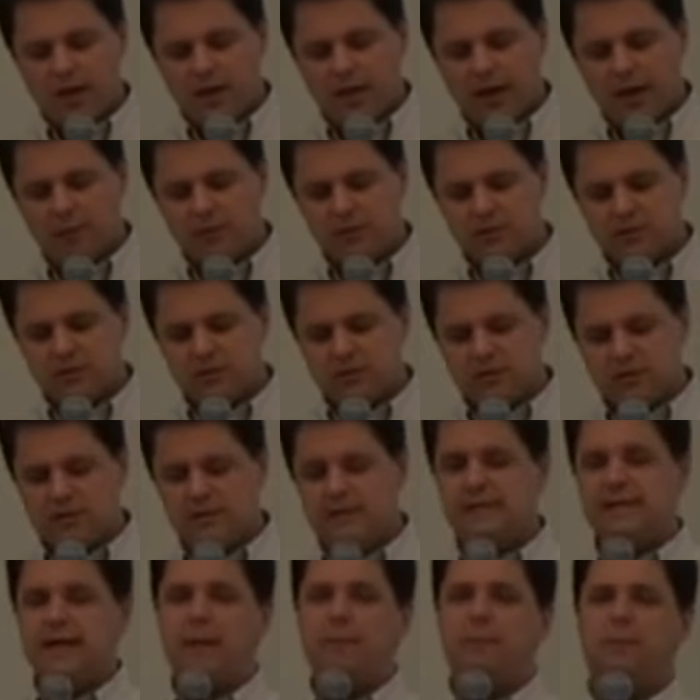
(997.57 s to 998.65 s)
That was
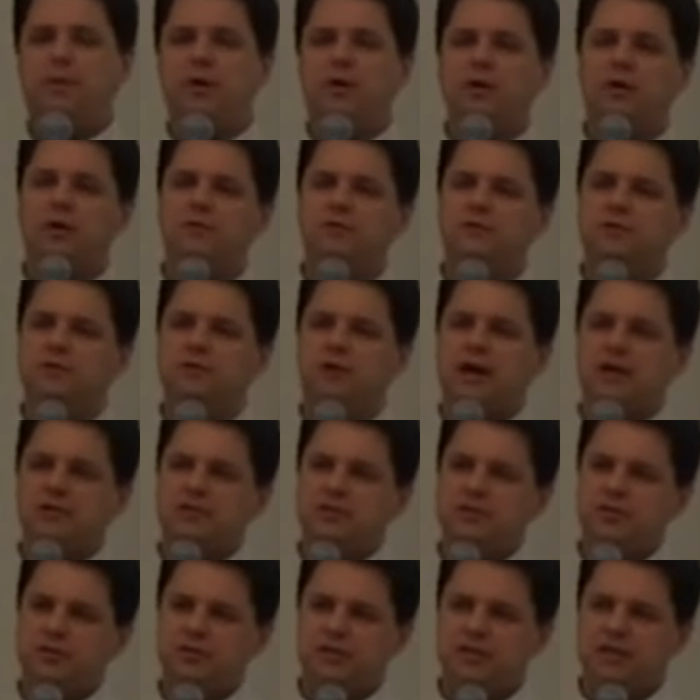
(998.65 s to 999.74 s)
December of
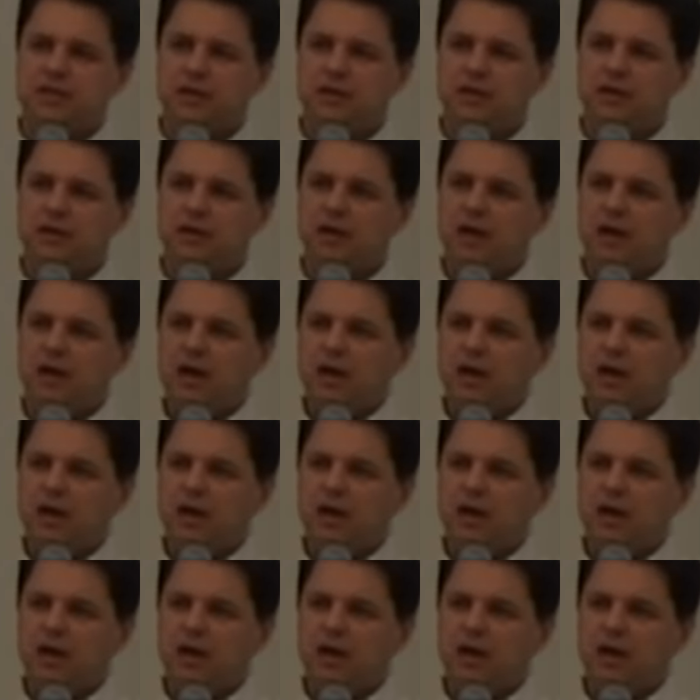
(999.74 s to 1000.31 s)
2013,